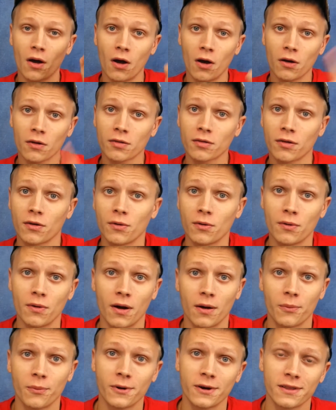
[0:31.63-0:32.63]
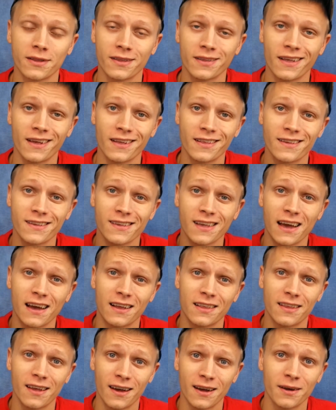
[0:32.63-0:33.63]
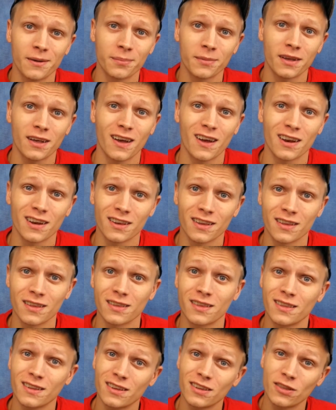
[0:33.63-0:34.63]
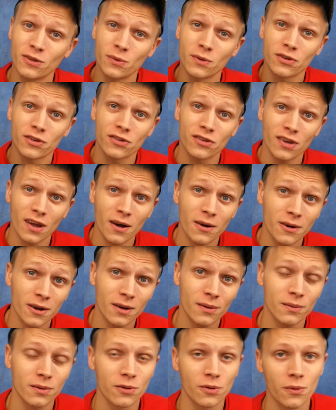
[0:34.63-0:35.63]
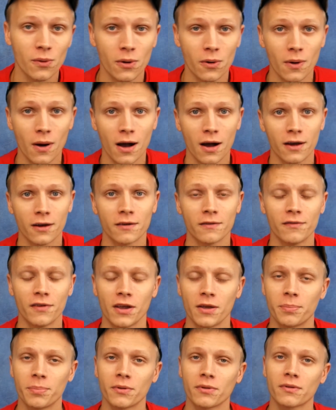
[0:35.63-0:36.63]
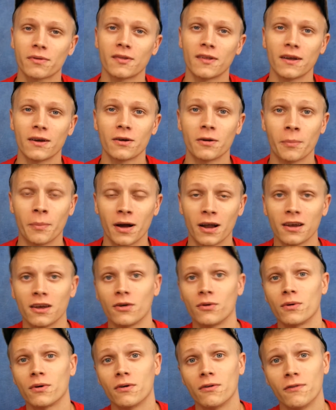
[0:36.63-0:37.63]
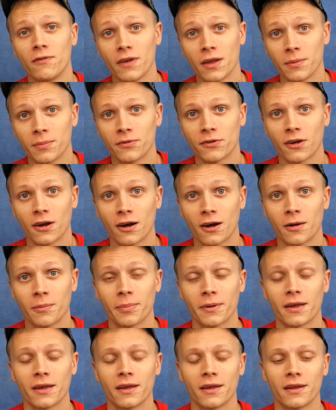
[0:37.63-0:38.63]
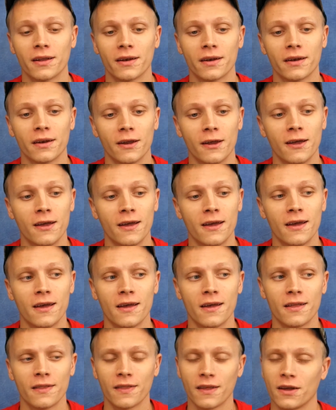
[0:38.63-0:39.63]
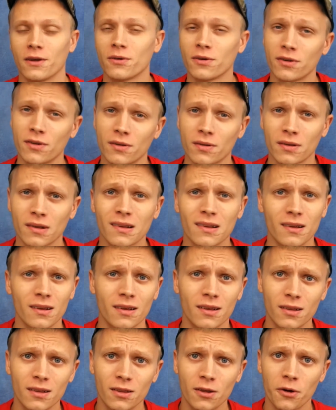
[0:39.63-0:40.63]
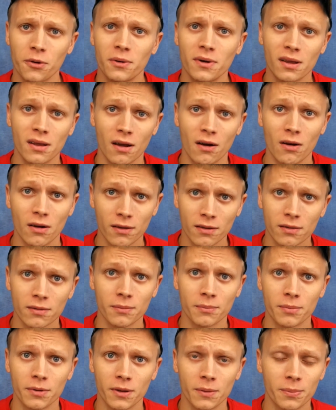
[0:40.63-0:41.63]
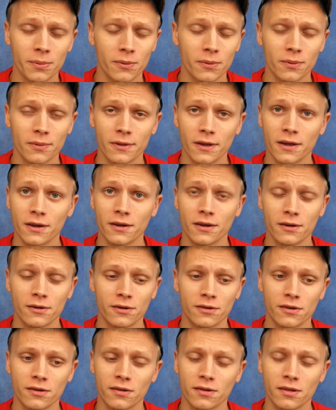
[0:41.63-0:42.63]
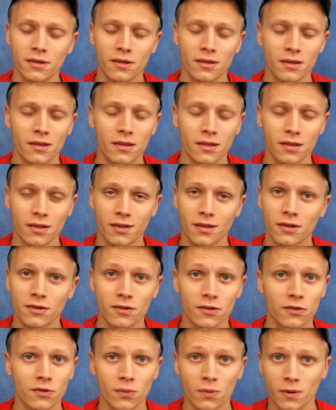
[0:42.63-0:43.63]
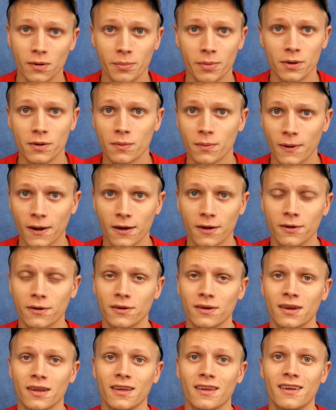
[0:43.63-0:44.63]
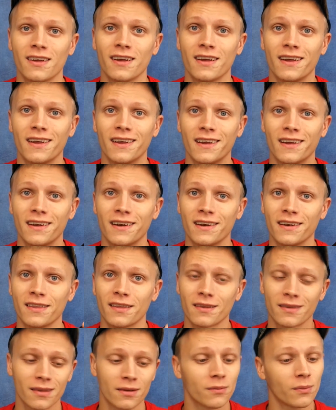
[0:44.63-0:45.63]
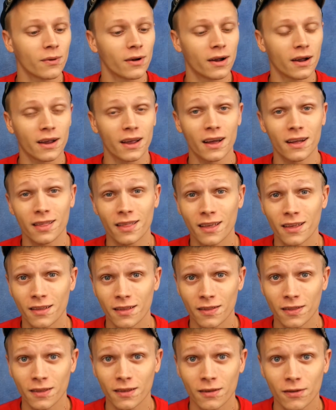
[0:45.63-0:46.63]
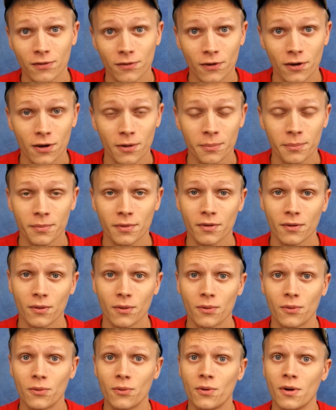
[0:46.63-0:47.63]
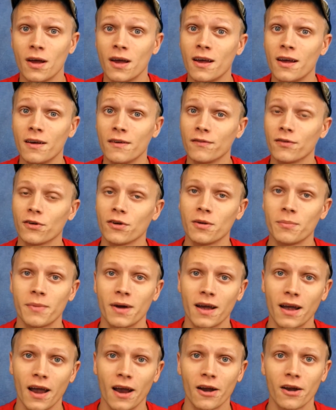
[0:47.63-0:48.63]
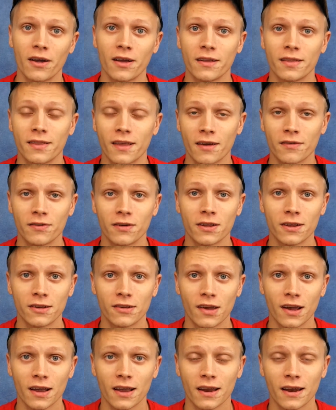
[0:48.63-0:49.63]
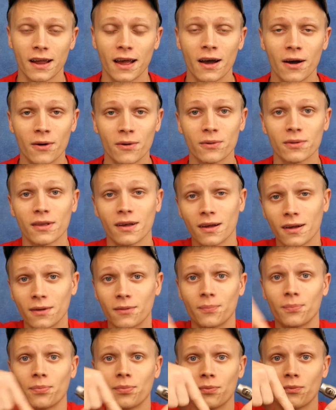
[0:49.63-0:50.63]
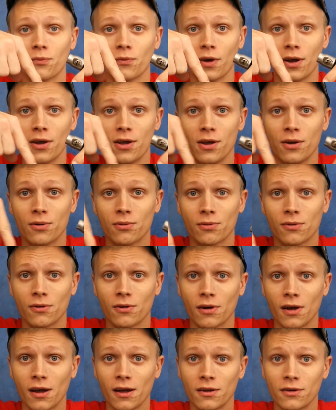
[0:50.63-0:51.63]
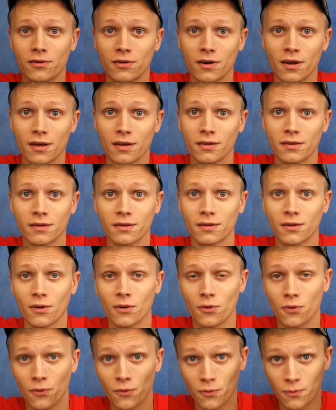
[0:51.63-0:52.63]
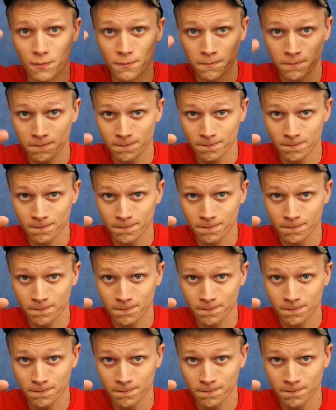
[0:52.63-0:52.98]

Also, I wanted to take this time to kind of do a shout out to Ohana Vapers. They are my local vape shop and they are just totally awesome people. They are just such a joy to be around, and this is where I got this from. So if you're in my area, definitely check it out. Right here is their address, so